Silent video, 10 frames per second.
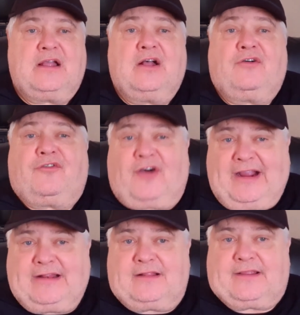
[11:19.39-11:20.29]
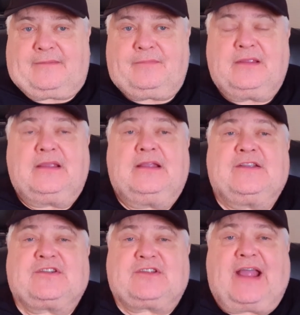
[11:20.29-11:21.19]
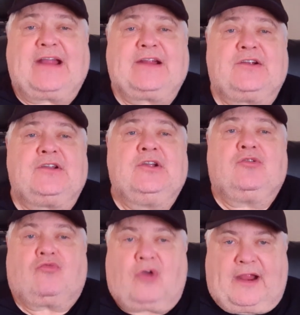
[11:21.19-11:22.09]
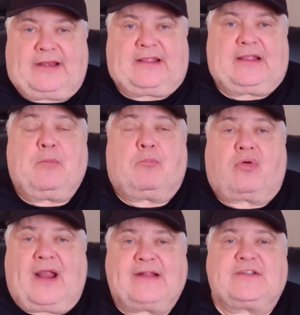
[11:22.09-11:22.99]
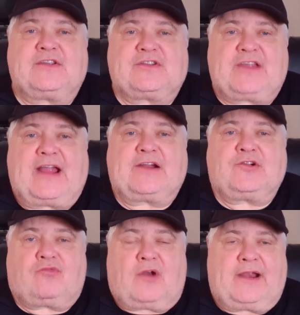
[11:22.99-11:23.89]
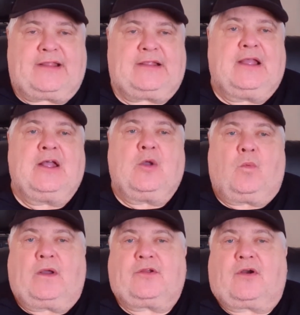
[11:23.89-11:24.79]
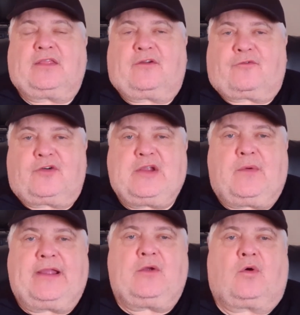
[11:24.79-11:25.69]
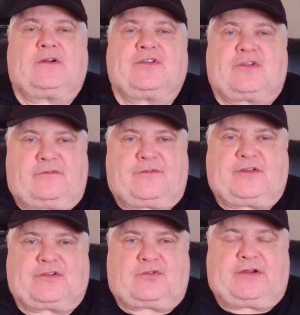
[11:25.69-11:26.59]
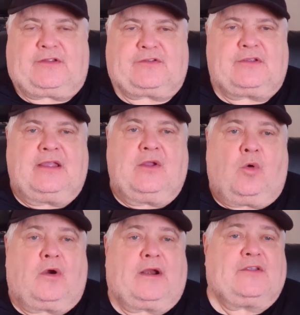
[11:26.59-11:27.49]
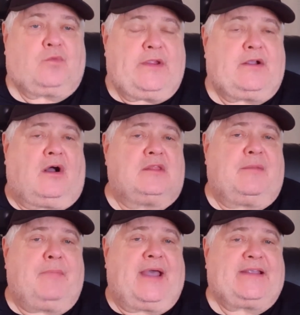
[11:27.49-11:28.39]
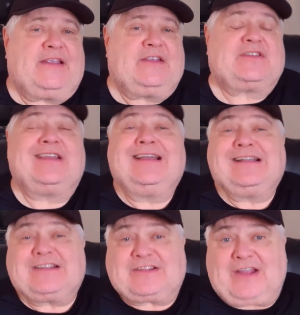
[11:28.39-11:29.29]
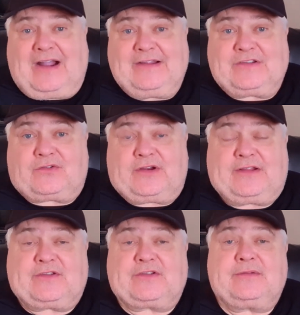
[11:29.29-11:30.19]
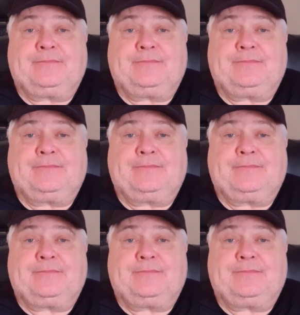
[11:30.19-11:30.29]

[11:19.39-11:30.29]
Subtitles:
Finally, staggered riding. Practice staggered riding, whether on the freeway or surface streets, or as we call them back east, side streets.